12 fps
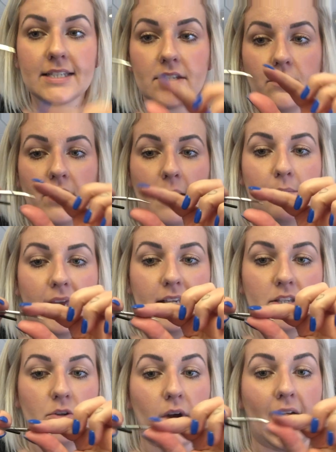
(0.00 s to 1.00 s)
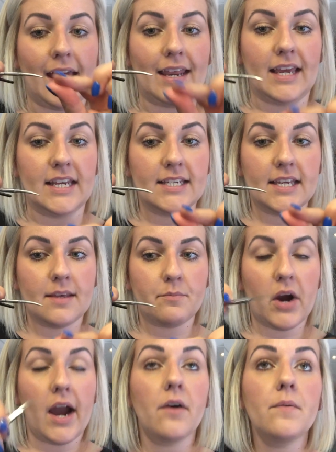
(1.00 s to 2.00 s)
so that makes you cut into the
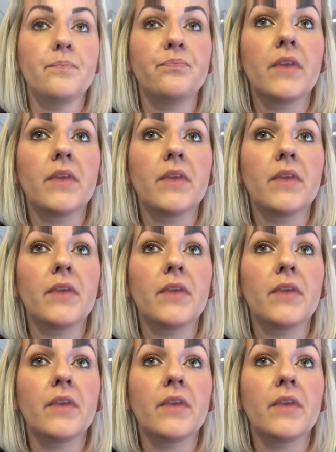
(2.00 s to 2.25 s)
brow.